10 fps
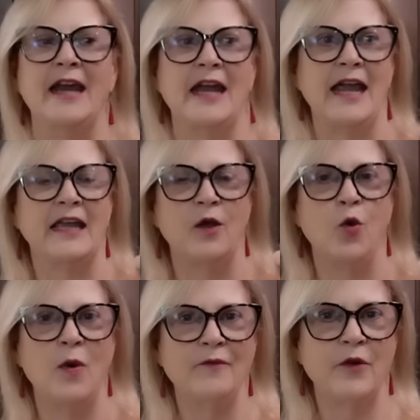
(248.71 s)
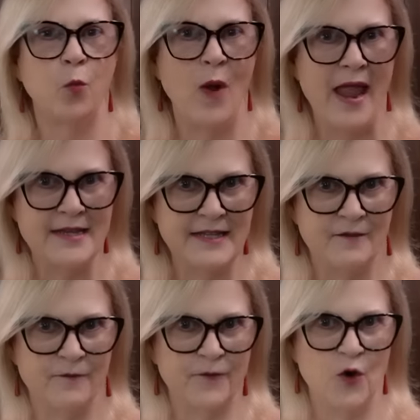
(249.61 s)
And like whoever weighs
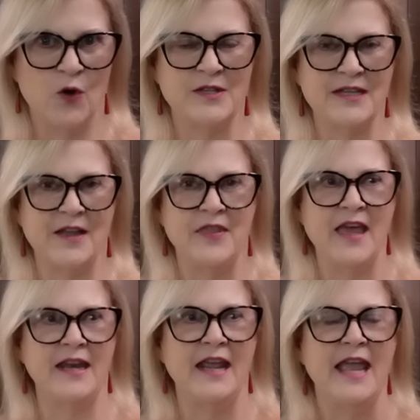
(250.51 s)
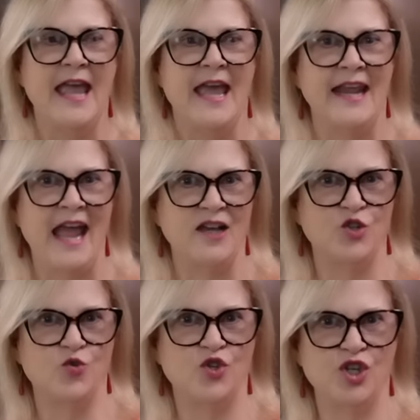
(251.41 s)
in first, and then it
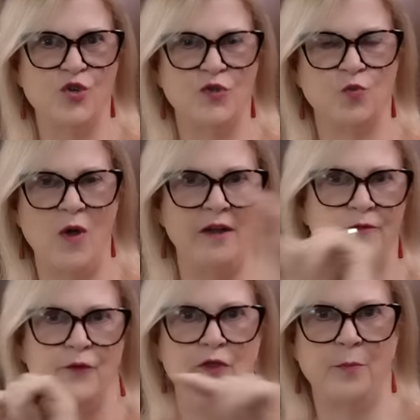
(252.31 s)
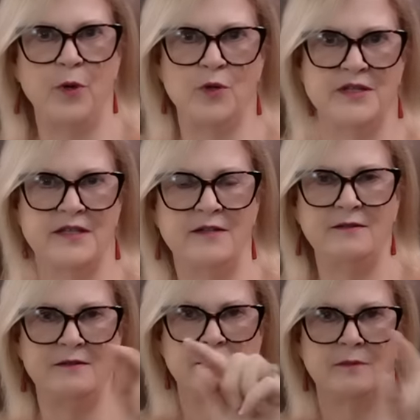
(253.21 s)
has you choose one for the
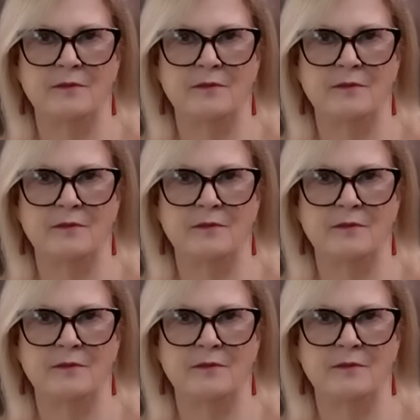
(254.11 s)
person,